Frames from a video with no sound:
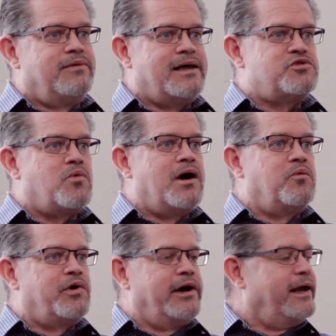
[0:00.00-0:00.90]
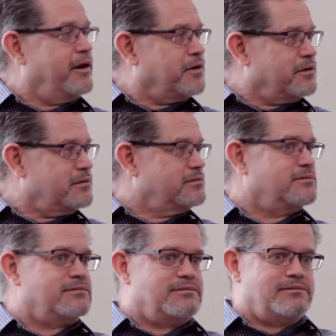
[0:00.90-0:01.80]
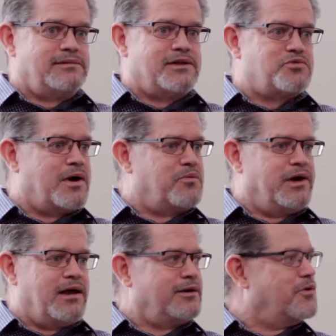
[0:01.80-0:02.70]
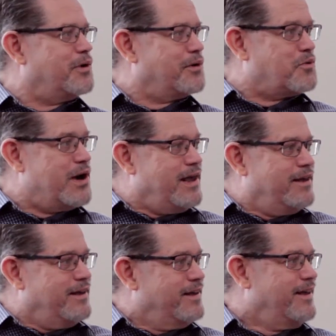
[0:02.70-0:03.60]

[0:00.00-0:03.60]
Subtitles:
That's why we're here. That's why we're not going away.